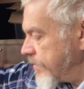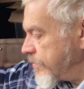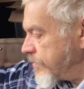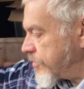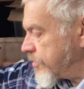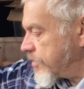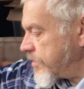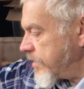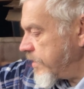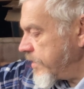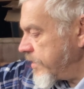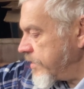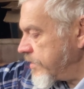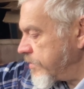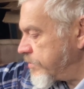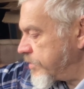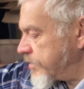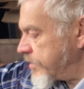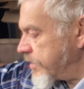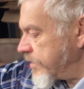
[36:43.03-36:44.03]
still eating the
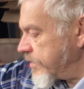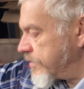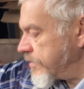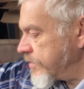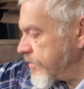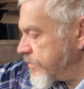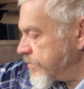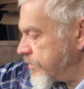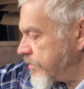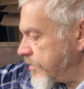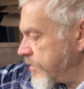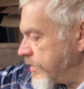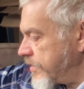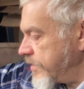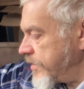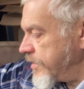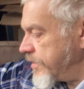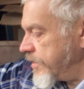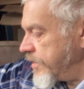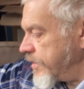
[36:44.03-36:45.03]
potatoes, we're still
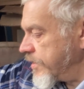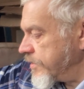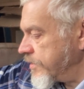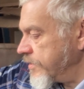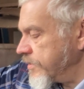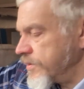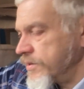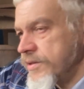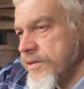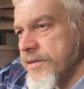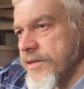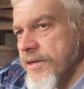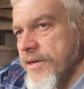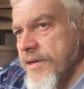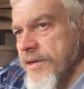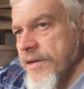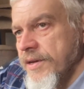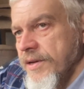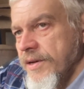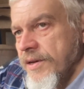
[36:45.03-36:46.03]
eating the onions,
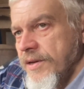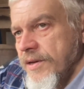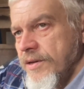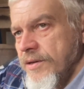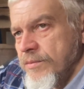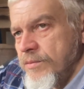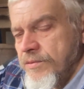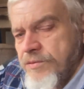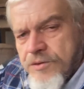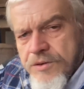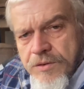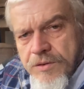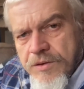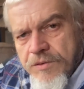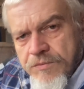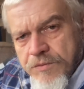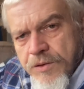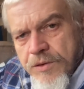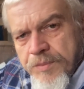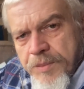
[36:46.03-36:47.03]
we've still
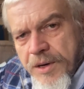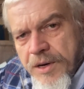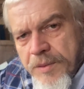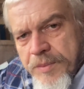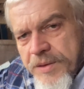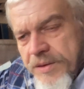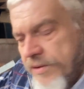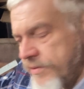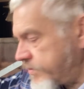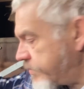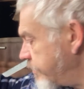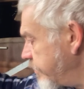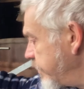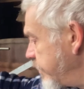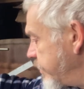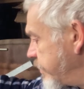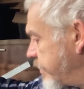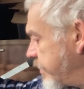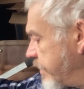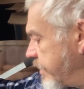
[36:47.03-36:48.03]
got rhubarb in the
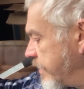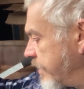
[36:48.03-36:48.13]
freezer,